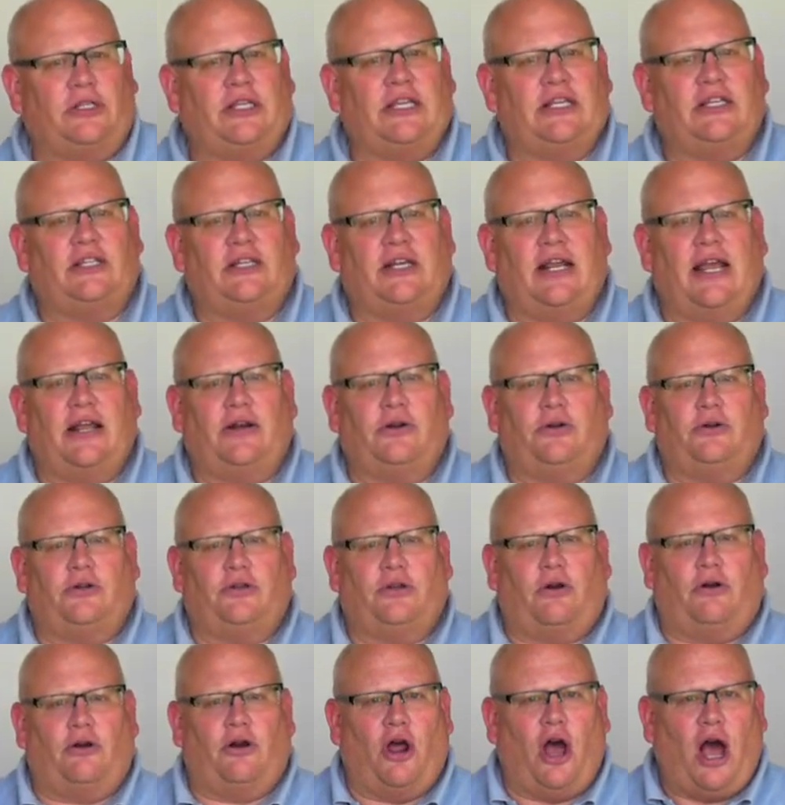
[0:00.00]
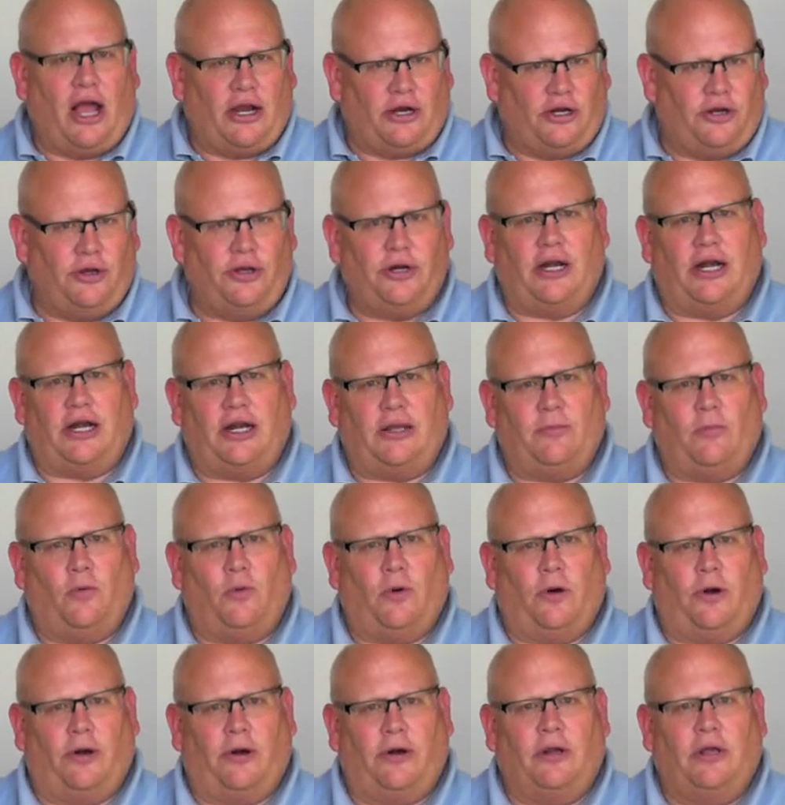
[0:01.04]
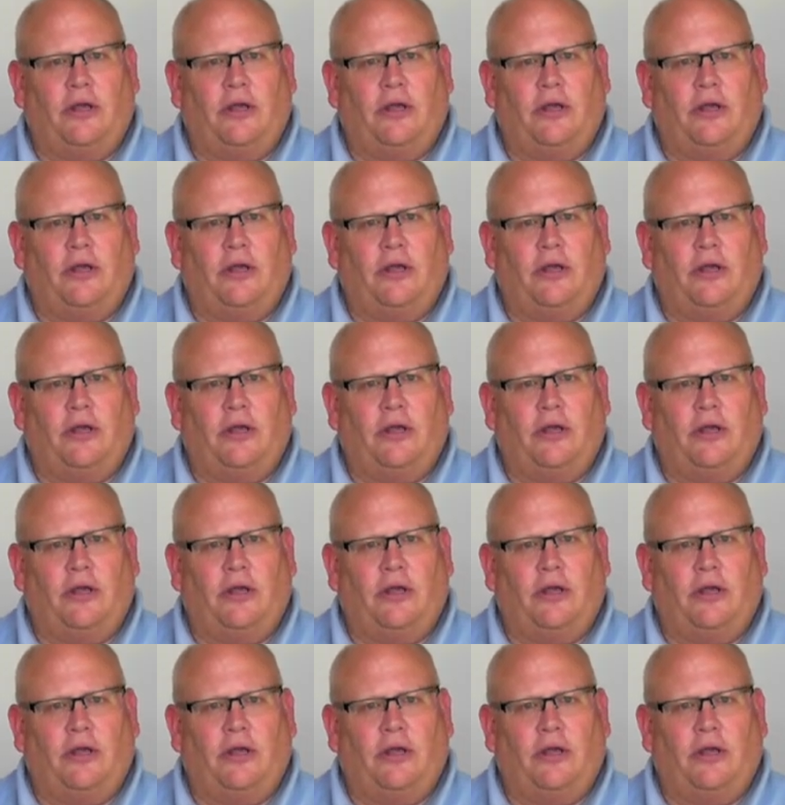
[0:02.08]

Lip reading: standards are not good anymore?